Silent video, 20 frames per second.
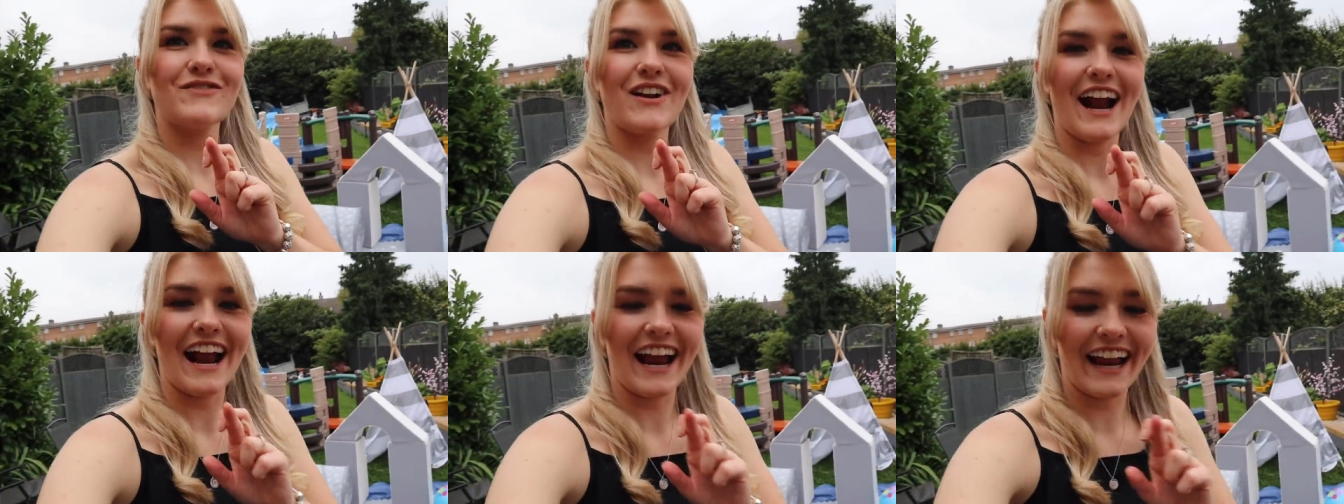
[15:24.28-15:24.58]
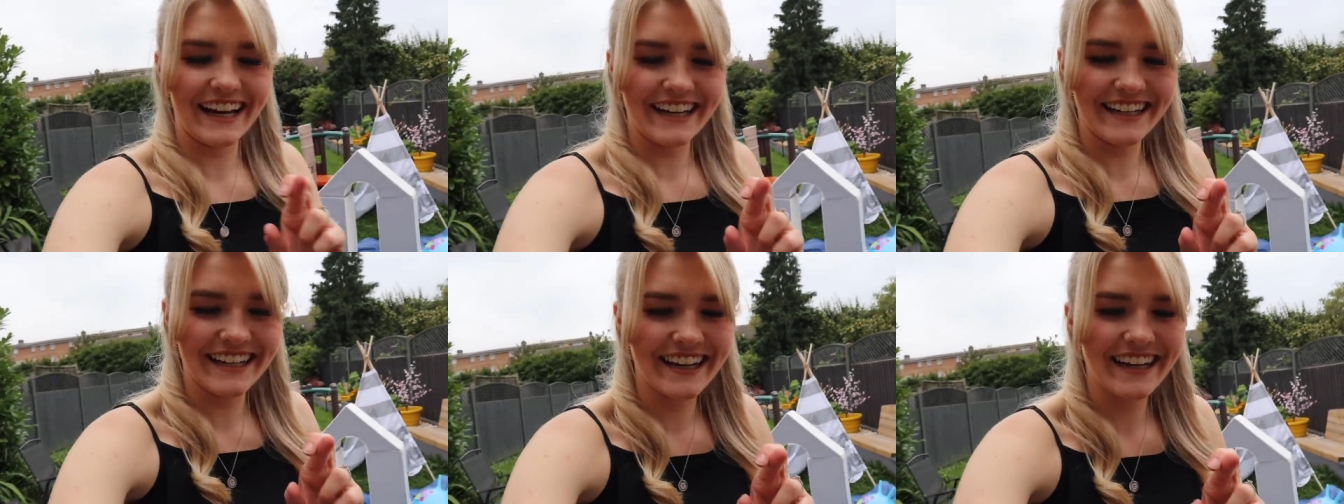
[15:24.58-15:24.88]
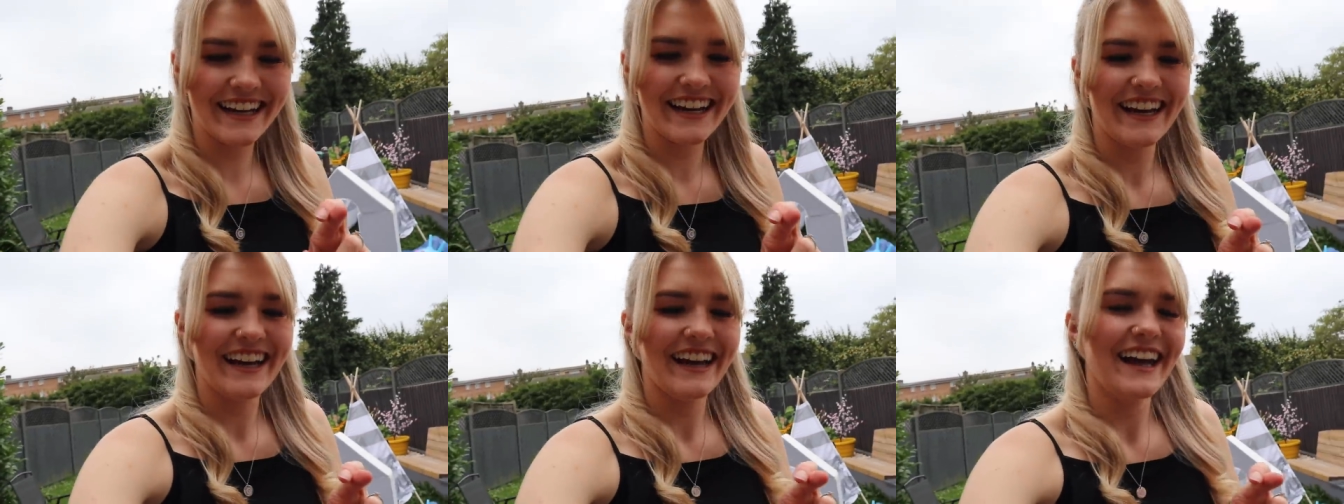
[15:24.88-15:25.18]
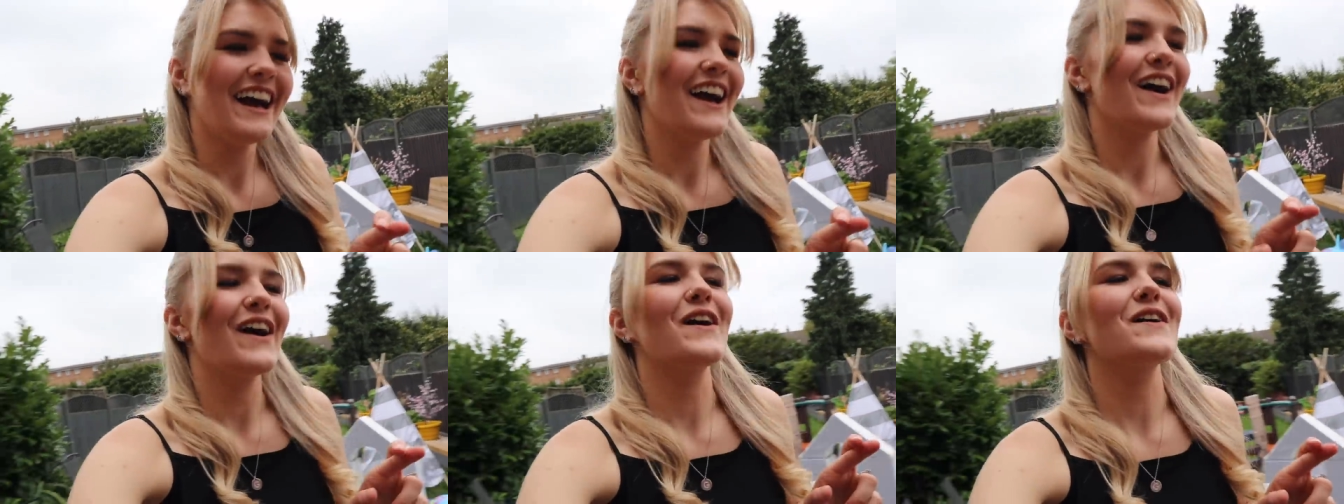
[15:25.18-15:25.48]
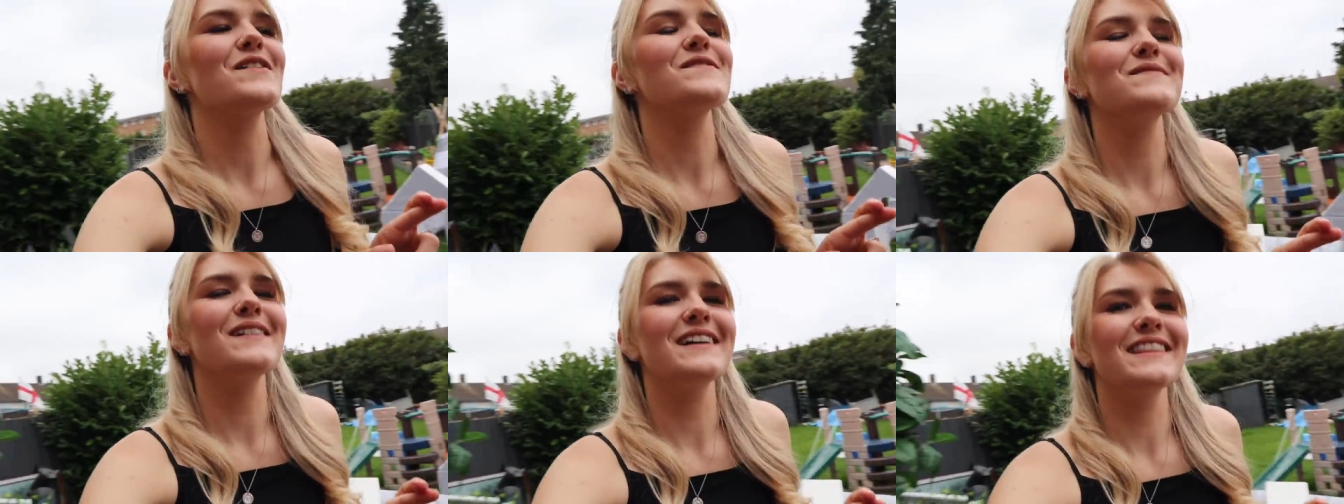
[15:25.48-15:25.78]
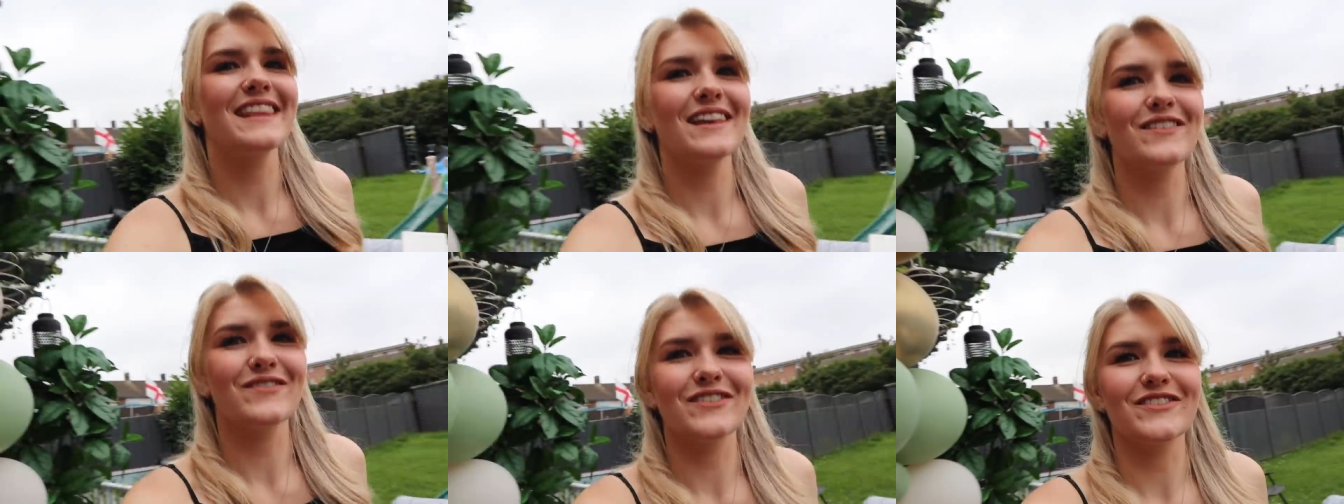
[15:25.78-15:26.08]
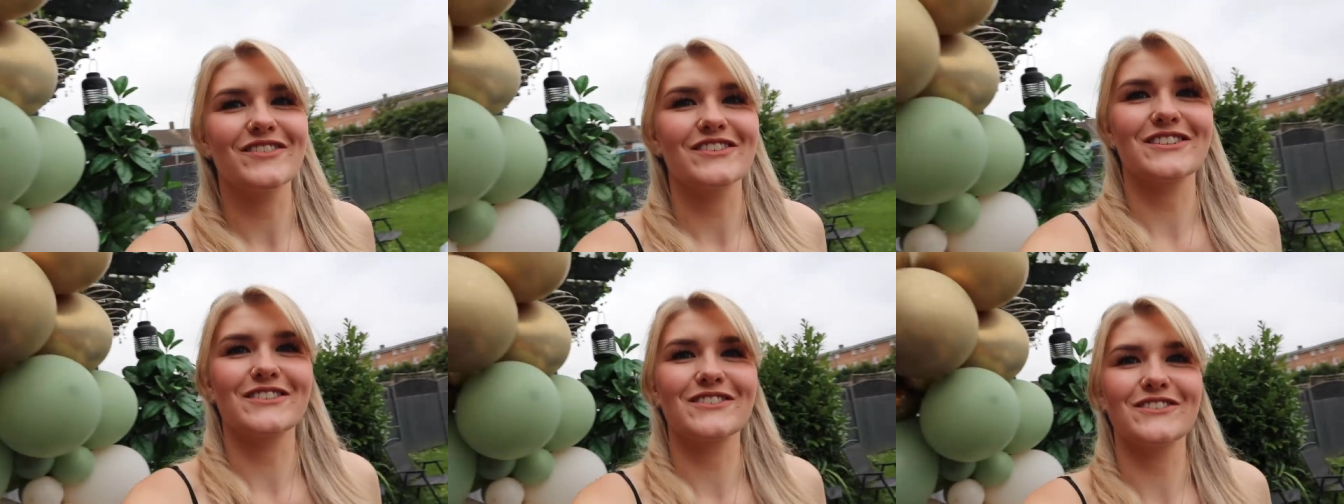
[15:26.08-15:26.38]
rain um, and then
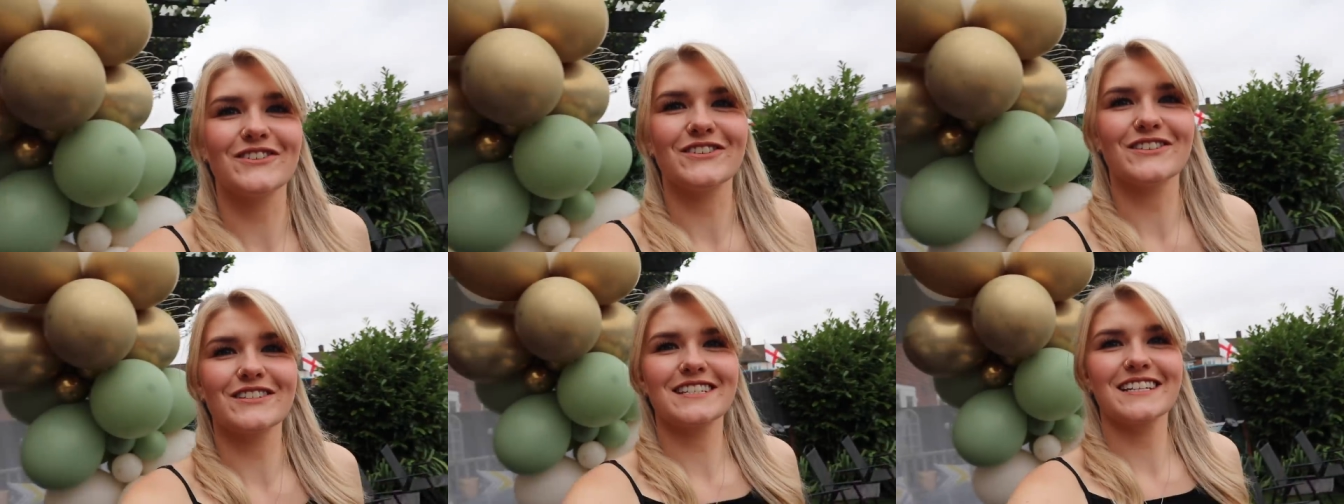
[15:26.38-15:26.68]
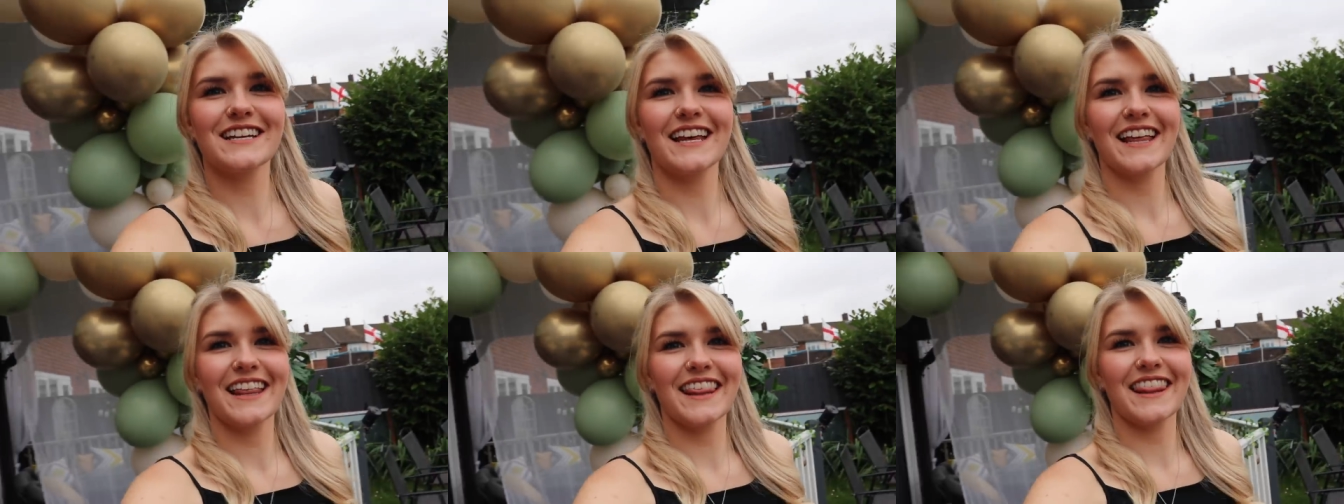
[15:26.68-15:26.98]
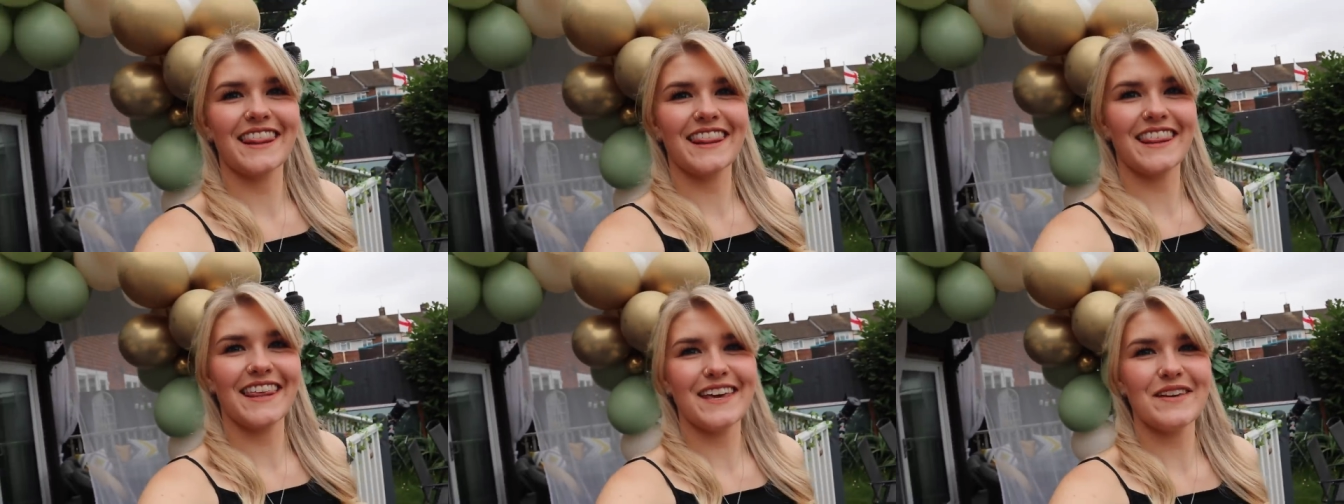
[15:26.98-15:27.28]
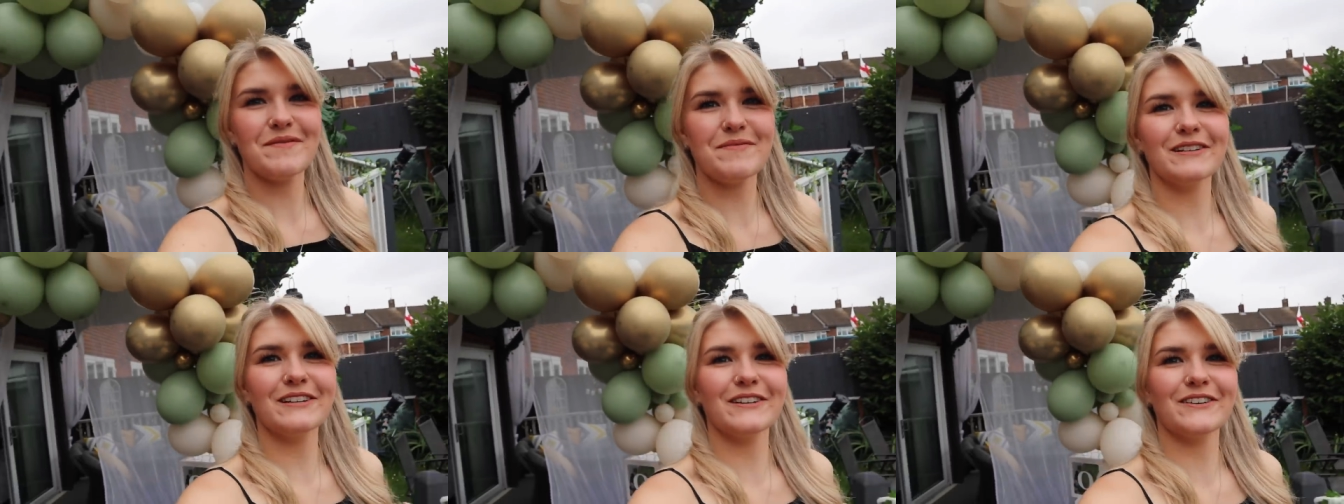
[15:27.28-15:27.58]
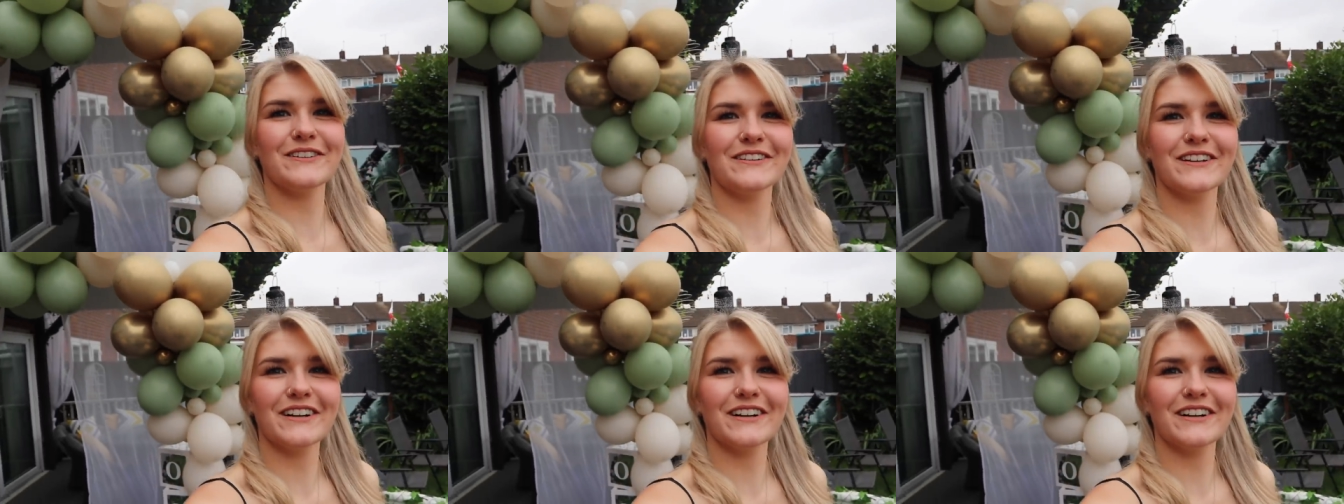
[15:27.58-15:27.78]
we've just got the balloon